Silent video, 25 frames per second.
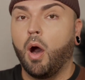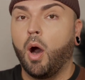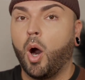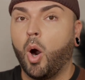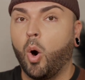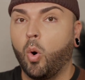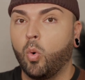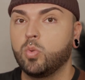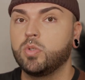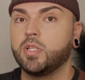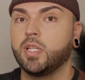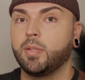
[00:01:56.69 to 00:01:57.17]

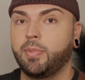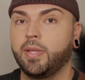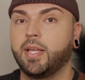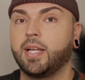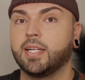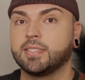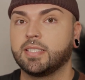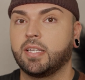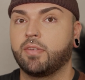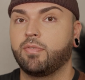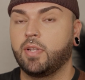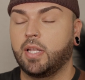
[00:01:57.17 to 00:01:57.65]
only
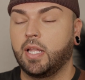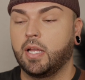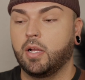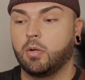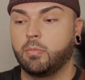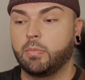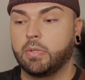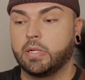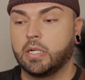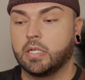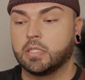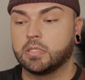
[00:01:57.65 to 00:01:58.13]
because I feel like,
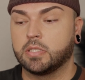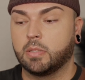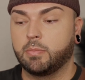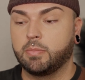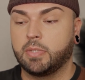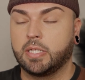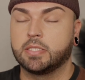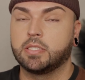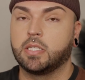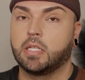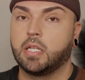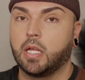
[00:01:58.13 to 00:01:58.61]
oh my gosh,
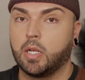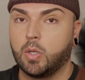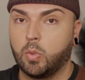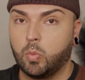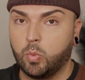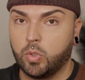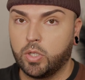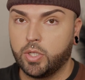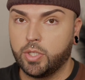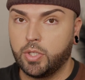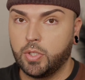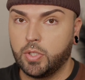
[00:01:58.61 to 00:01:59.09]
that's a lot of
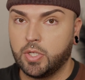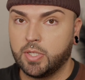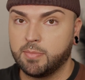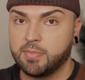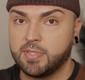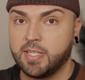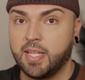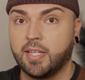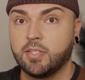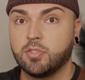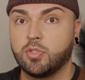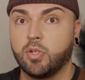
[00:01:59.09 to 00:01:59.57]
work, you know what I'm
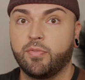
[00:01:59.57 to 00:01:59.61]
saying?